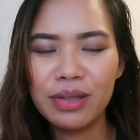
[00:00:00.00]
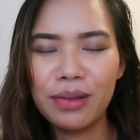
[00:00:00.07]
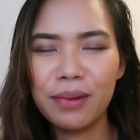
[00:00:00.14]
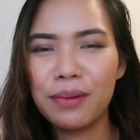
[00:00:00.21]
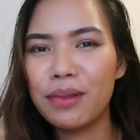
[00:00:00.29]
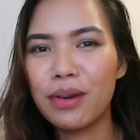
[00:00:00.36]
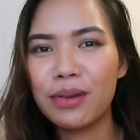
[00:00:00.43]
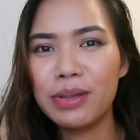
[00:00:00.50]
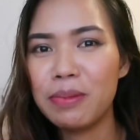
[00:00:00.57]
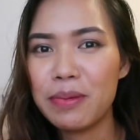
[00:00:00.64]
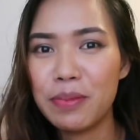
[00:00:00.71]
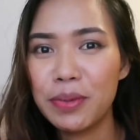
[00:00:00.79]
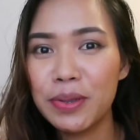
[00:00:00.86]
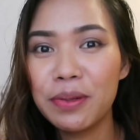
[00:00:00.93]
to those
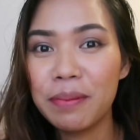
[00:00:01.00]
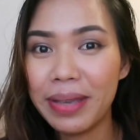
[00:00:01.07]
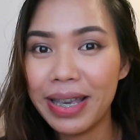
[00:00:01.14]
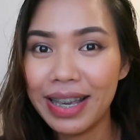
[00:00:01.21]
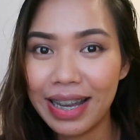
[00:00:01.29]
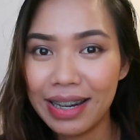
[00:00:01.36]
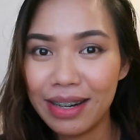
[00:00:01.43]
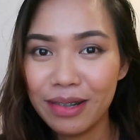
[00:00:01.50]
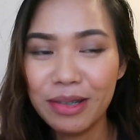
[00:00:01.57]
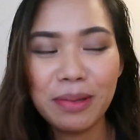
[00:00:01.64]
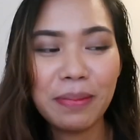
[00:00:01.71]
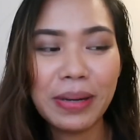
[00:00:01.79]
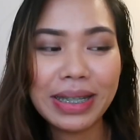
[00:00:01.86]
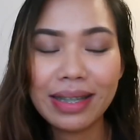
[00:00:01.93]
people who make
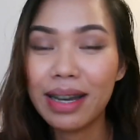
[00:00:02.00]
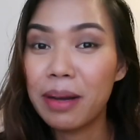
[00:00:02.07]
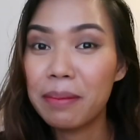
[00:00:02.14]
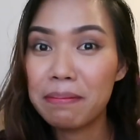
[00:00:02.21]
candles, but